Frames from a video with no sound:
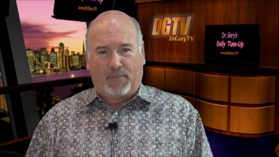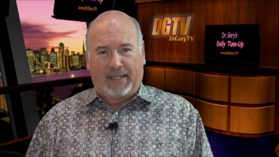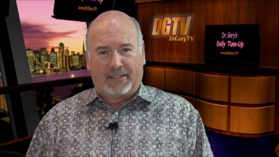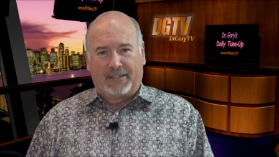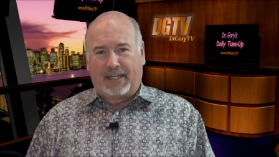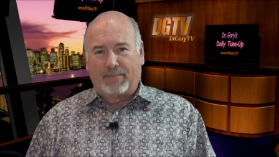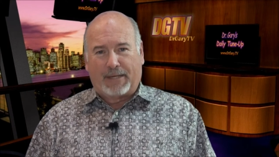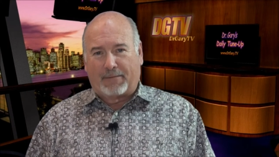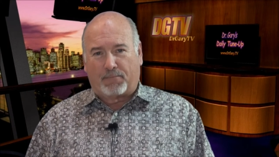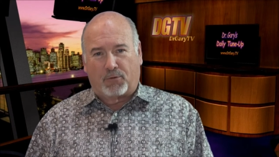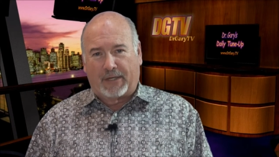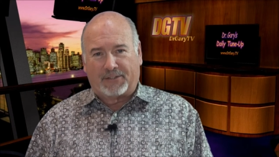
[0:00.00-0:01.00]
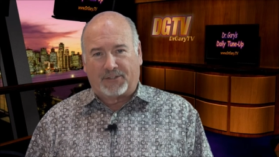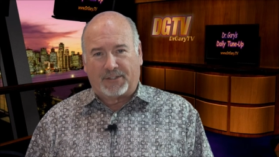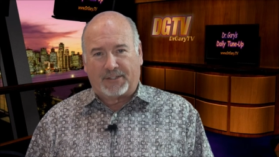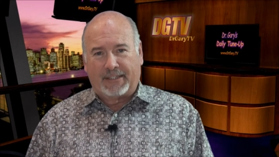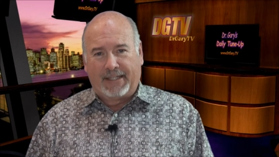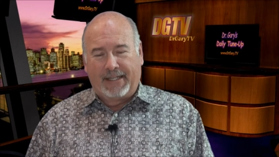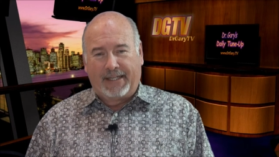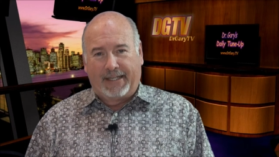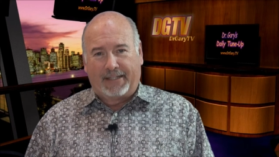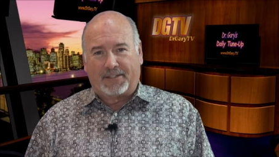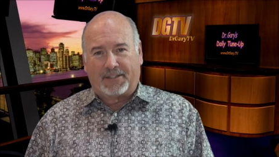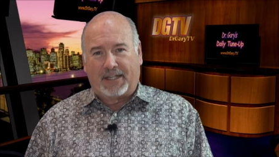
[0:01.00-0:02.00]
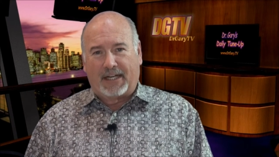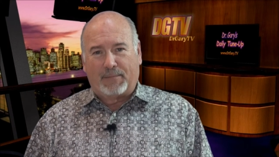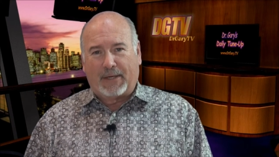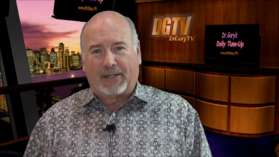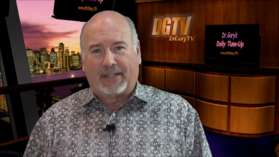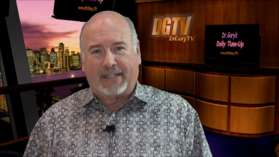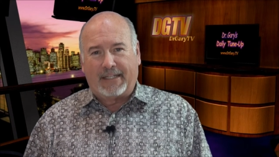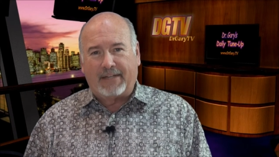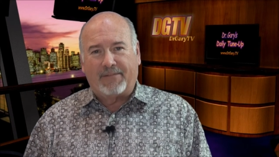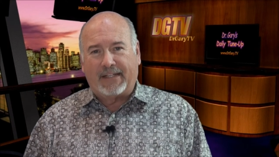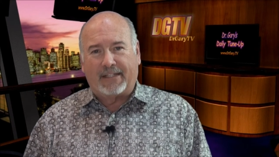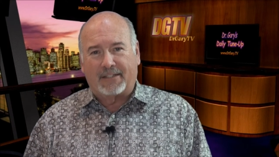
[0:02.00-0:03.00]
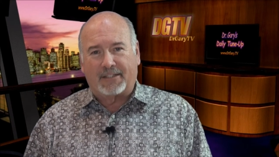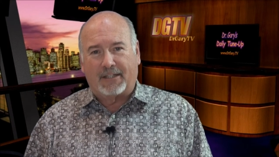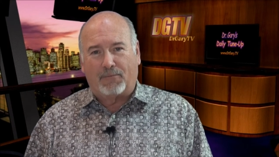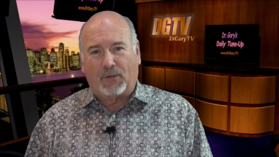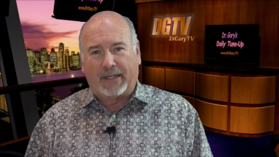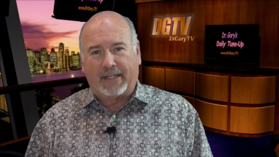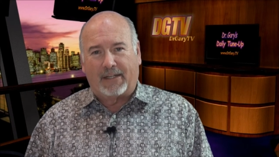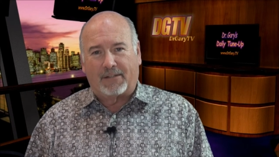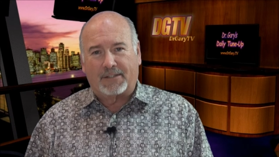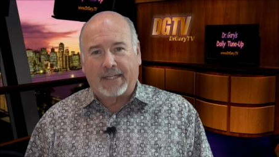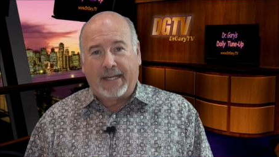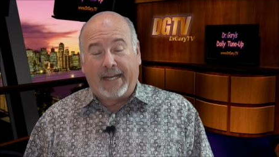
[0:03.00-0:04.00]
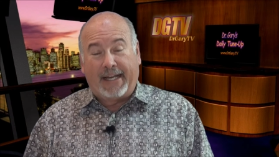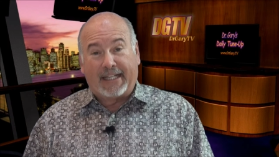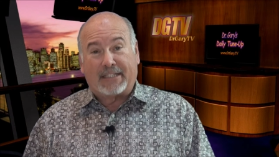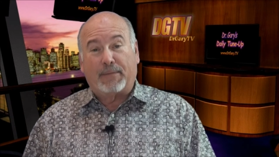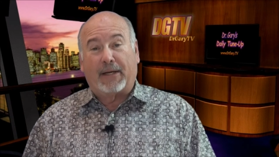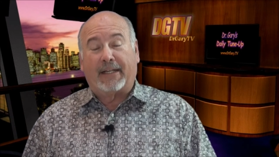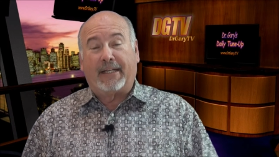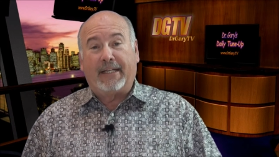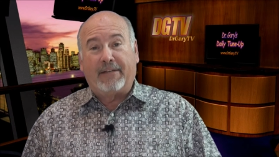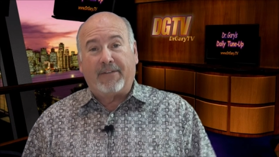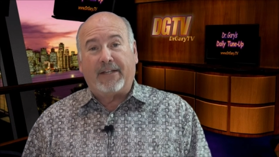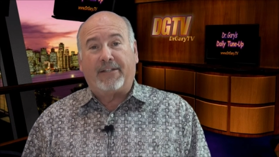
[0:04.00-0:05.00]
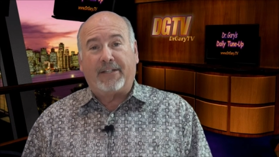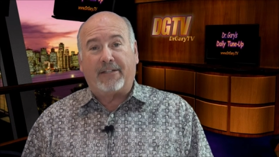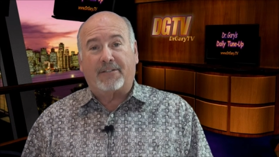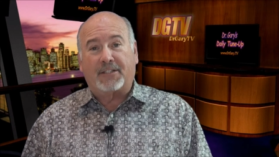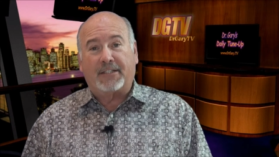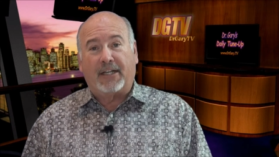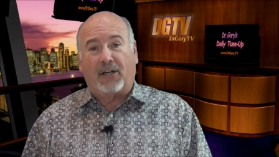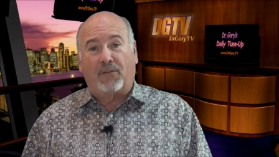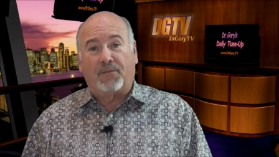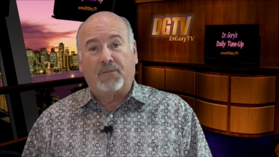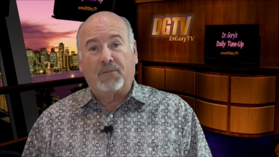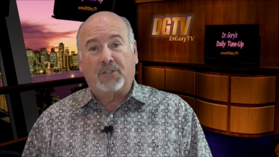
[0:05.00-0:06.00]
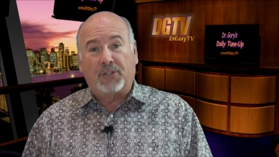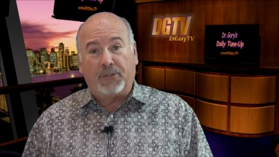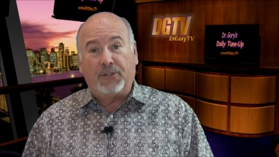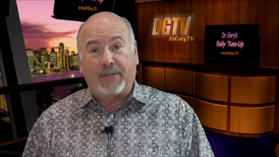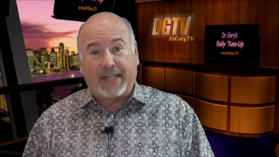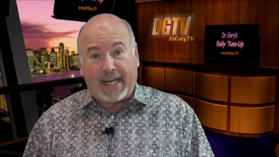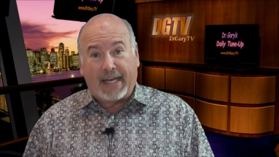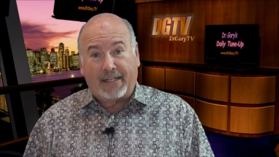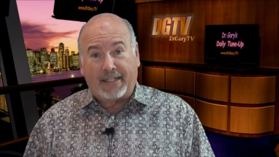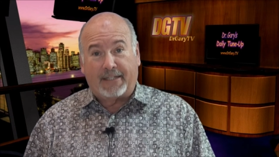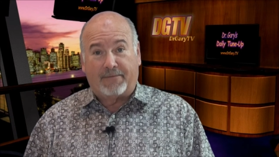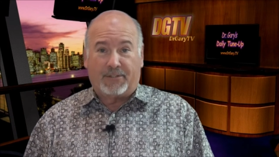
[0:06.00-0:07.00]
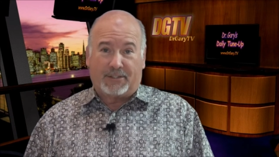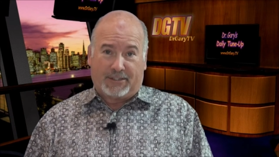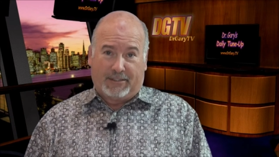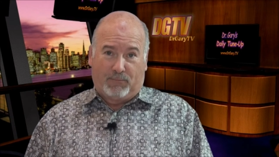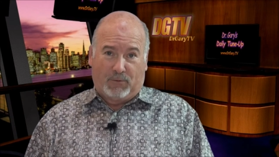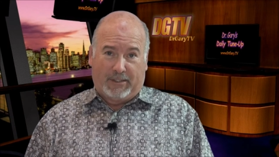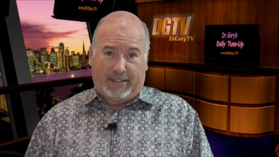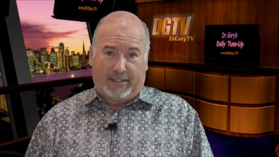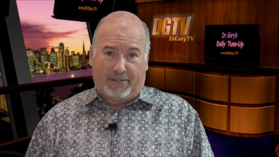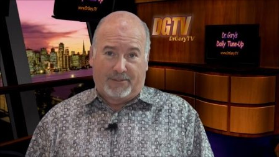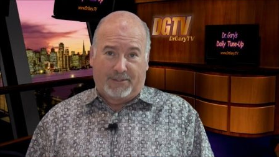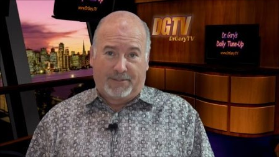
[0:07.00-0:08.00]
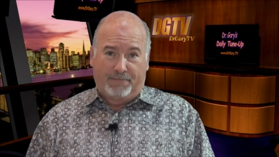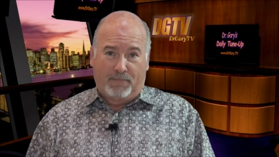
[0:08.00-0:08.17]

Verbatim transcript: It's not about presents. It's not about giving to someone else. It's about giving to yourself so you can give to someone else.